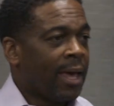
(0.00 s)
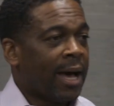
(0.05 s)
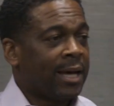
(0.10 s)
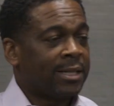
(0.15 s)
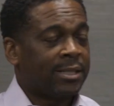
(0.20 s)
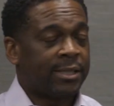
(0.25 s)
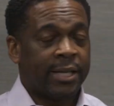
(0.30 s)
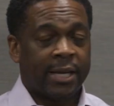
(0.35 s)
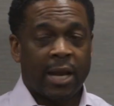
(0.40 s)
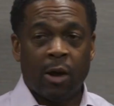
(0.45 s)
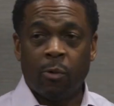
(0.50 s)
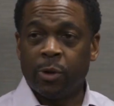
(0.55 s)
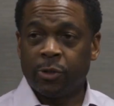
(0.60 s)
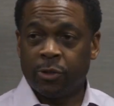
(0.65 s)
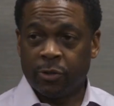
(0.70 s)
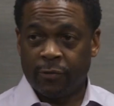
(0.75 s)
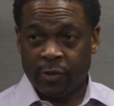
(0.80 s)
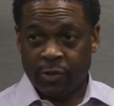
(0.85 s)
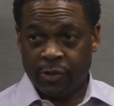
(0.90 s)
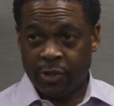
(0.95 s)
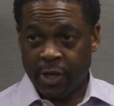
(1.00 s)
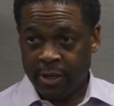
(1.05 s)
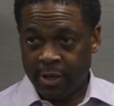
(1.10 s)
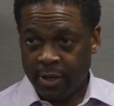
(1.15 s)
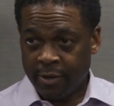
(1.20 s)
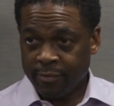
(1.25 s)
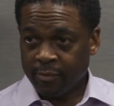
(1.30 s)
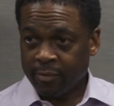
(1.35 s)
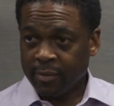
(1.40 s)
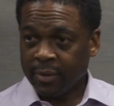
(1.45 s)
I said, I went to
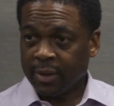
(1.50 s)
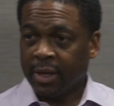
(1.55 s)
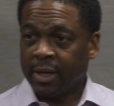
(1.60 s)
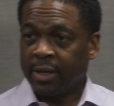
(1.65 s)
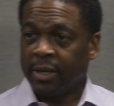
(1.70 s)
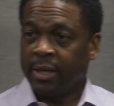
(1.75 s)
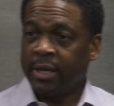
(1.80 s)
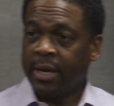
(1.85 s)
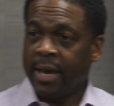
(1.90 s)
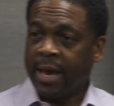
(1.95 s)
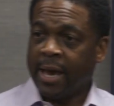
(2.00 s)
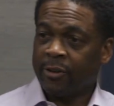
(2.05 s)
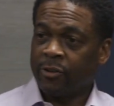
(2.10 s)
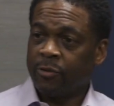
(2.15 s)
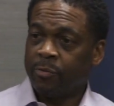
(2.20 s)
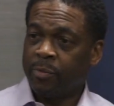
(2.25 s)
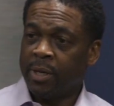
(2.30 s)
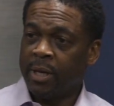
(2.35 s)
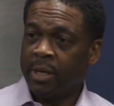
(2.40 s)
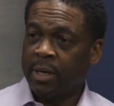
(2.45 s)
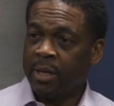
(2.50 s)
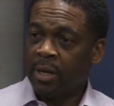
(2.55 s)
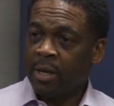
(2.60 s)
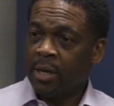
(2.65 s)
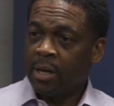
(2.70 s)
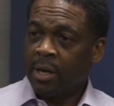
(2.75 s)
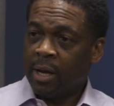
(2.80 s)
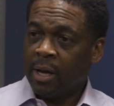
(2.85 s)
Virginia. And he asked me,